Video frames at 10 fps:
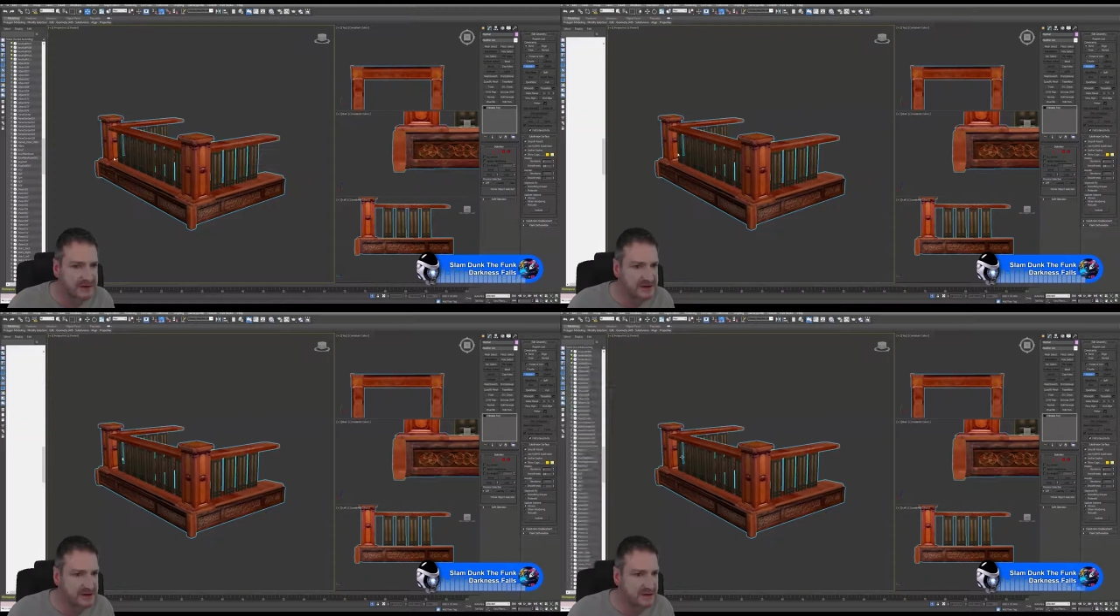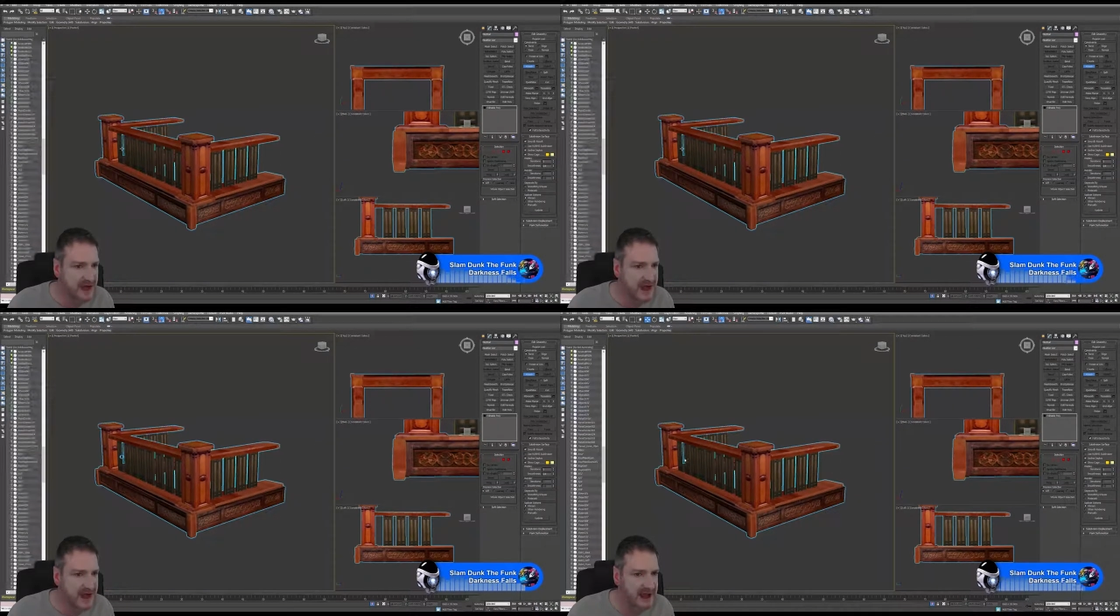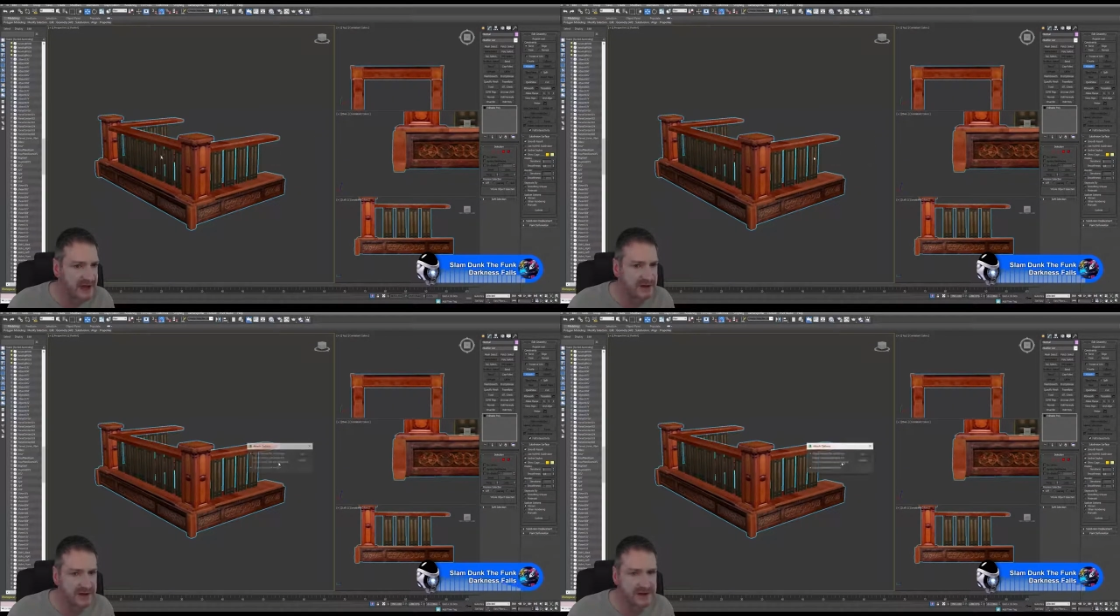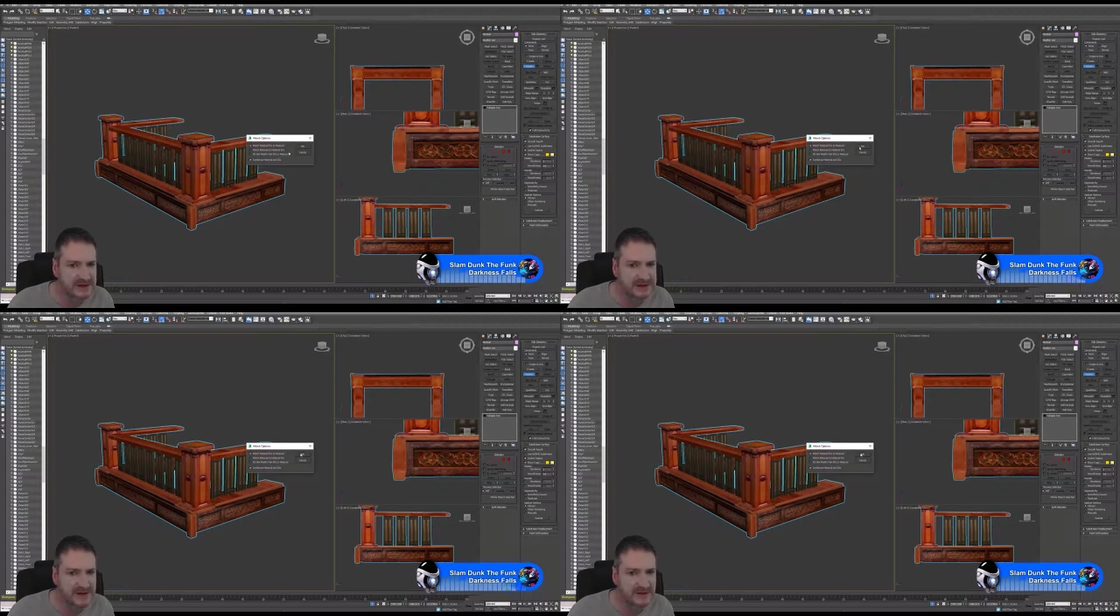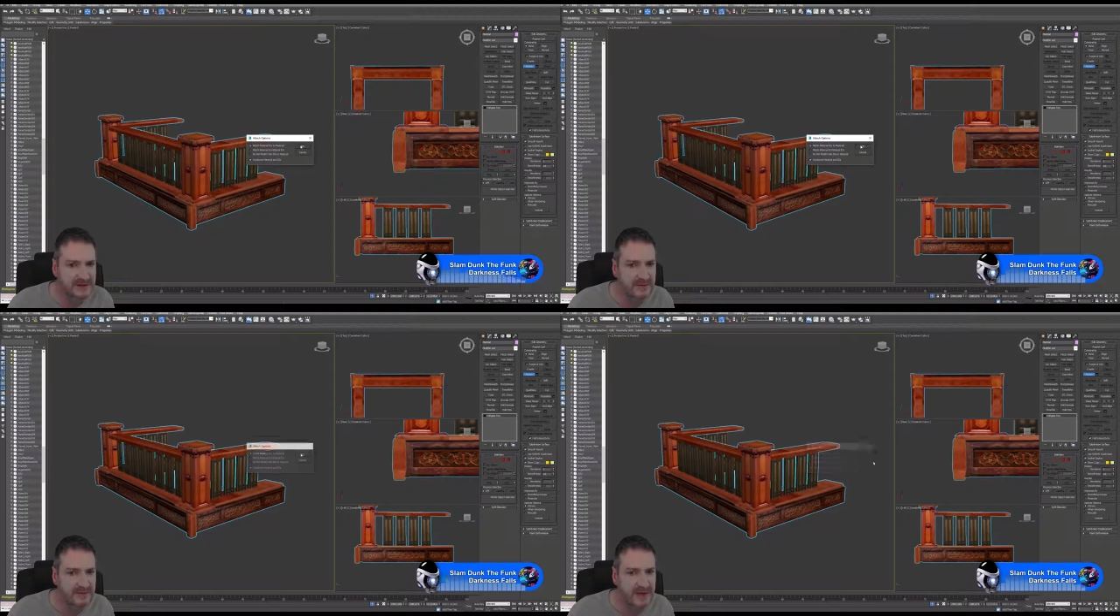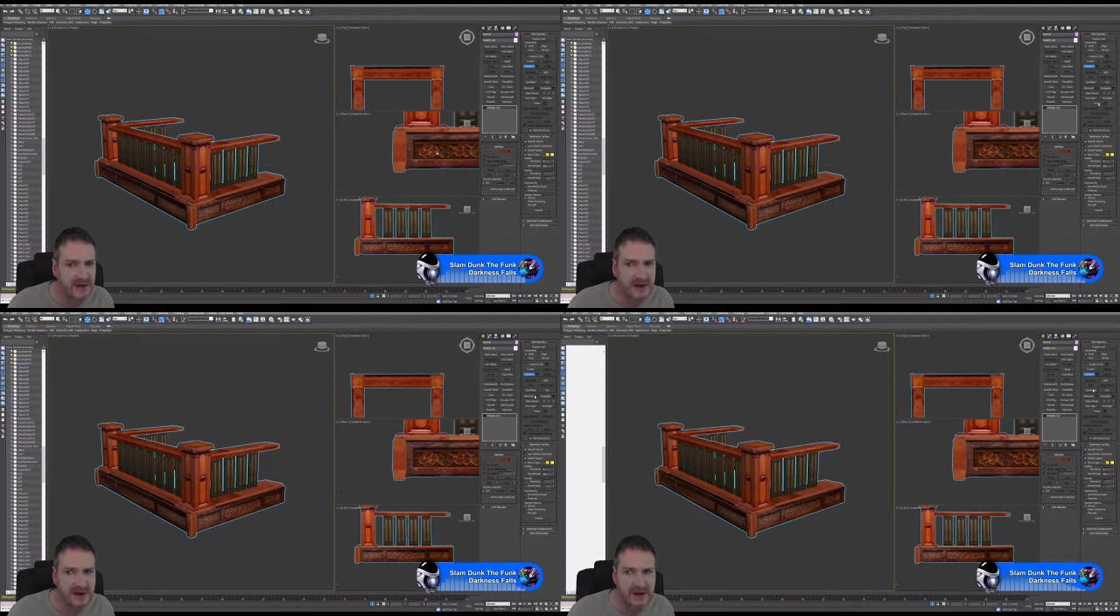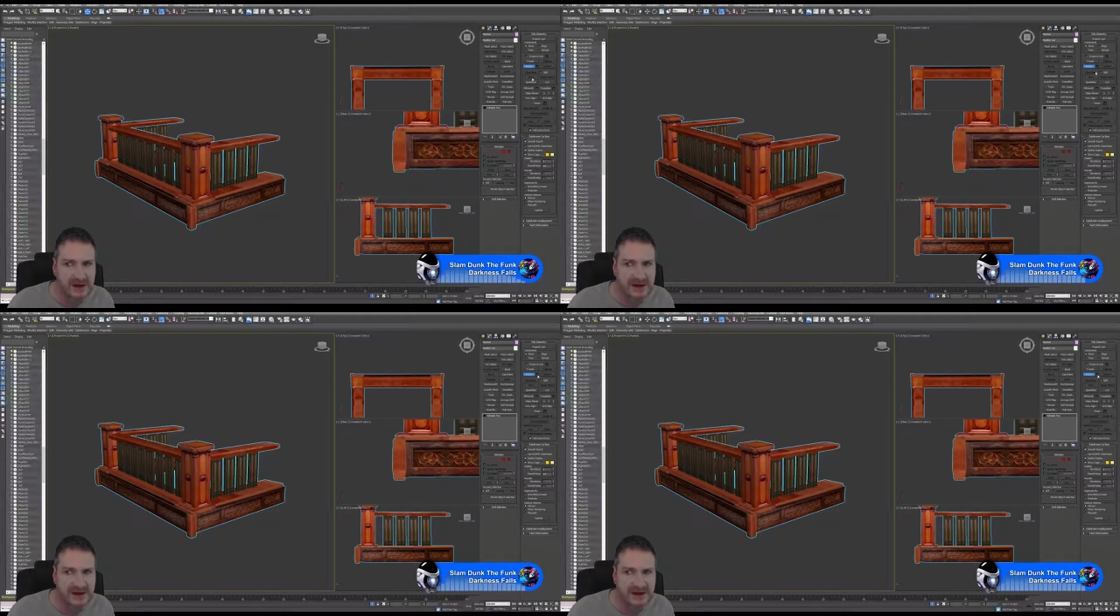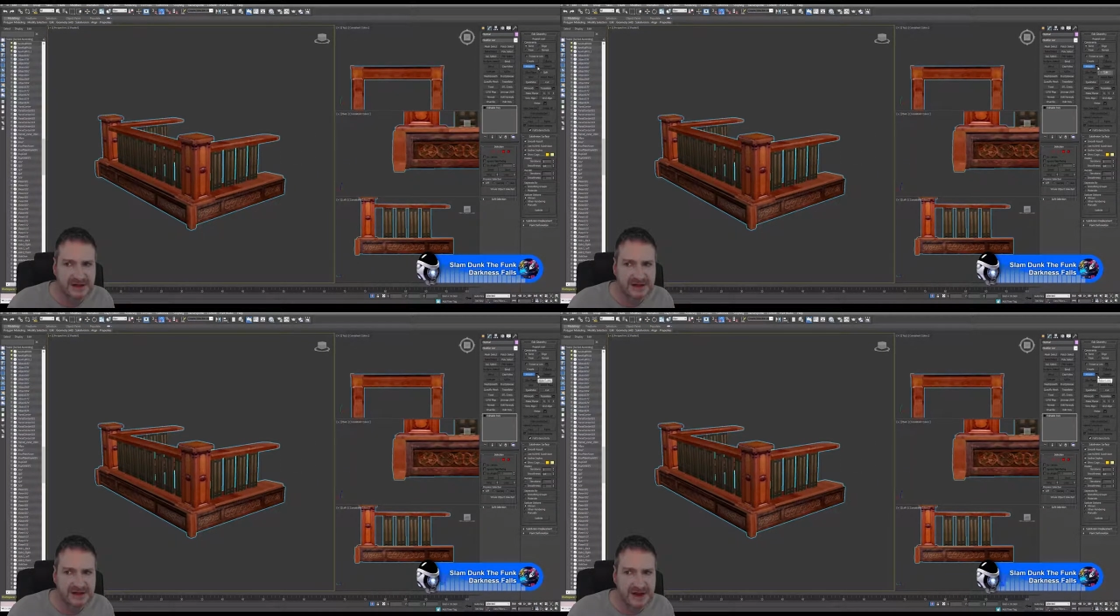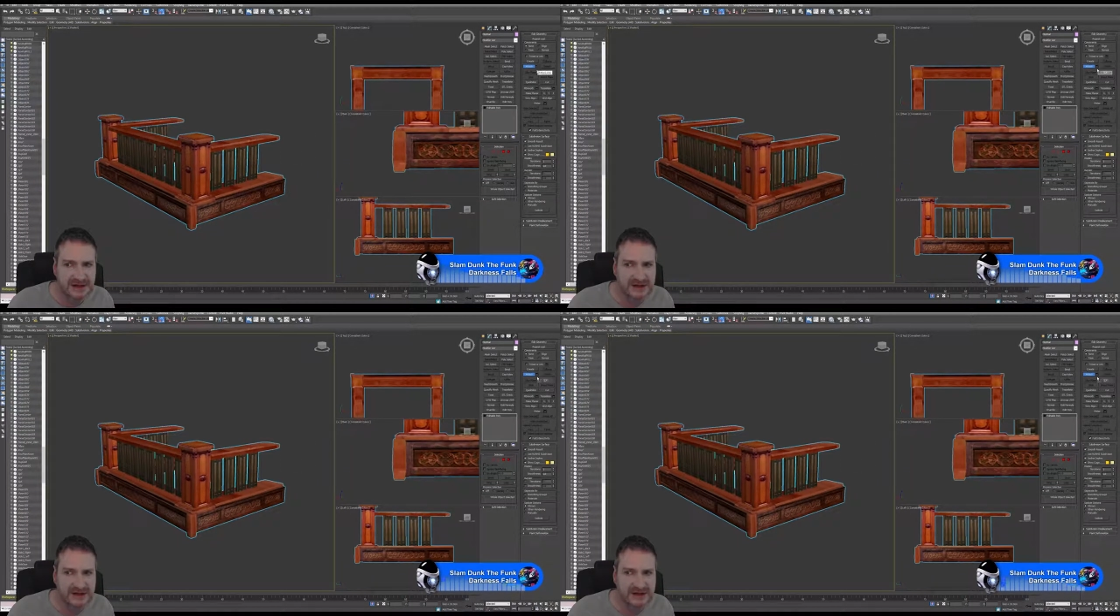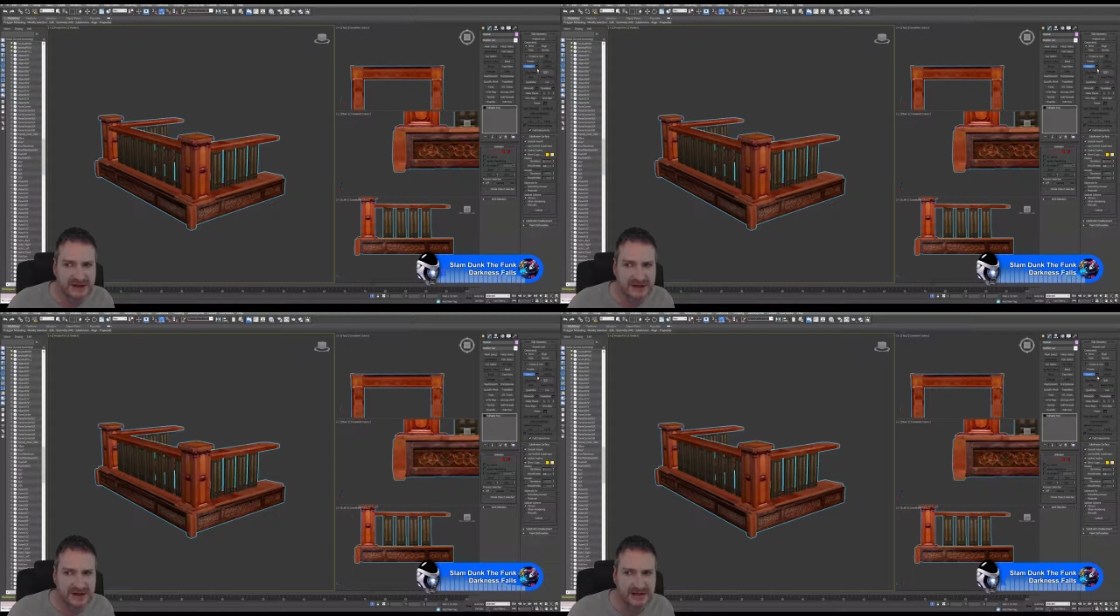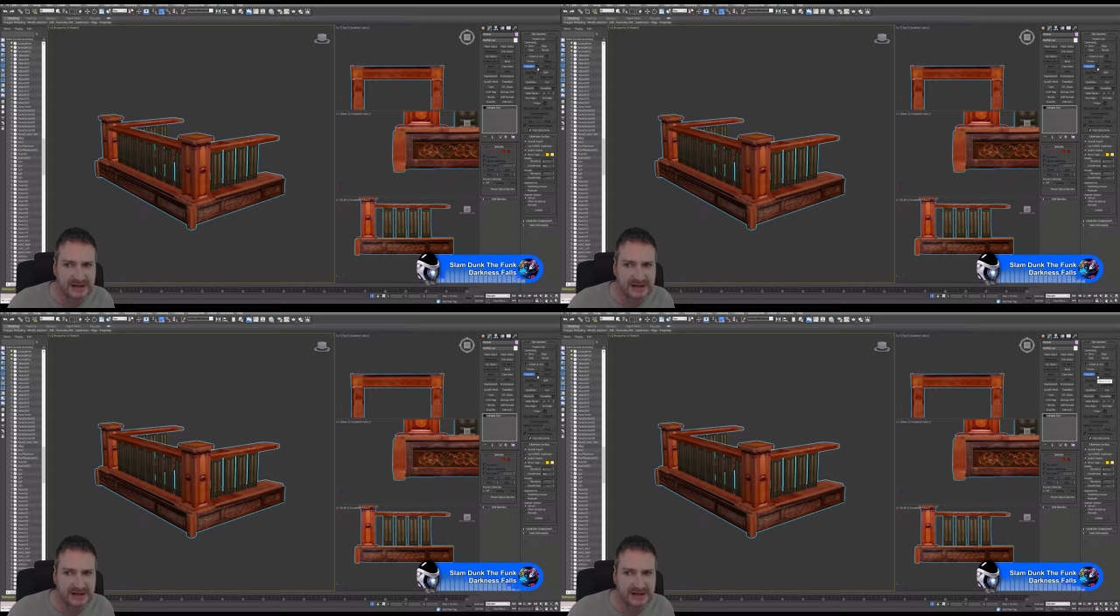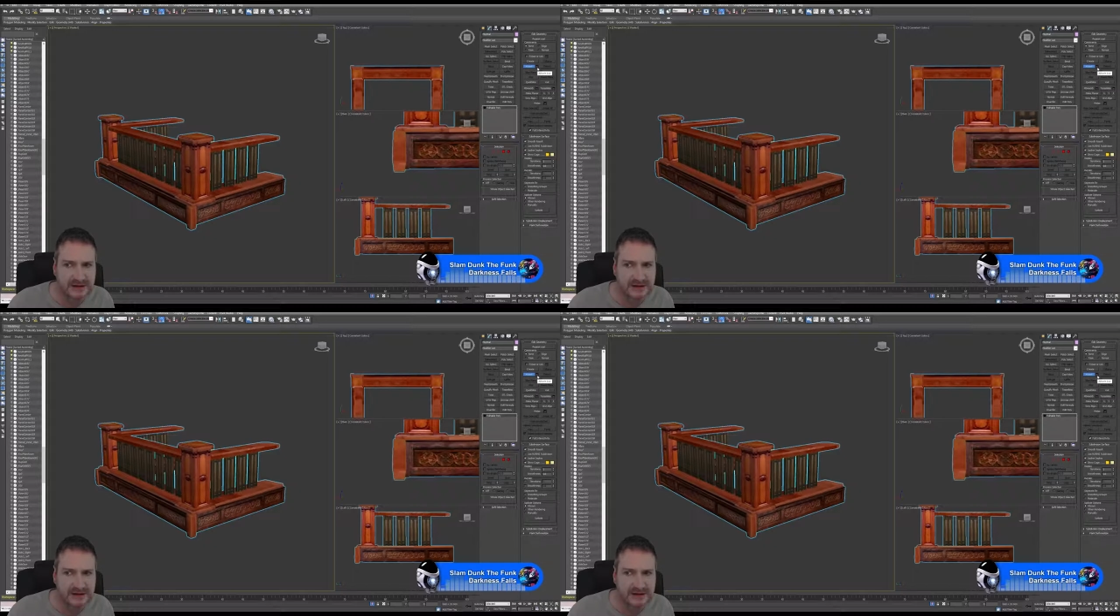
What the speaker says: to do it by hand because using this attached list here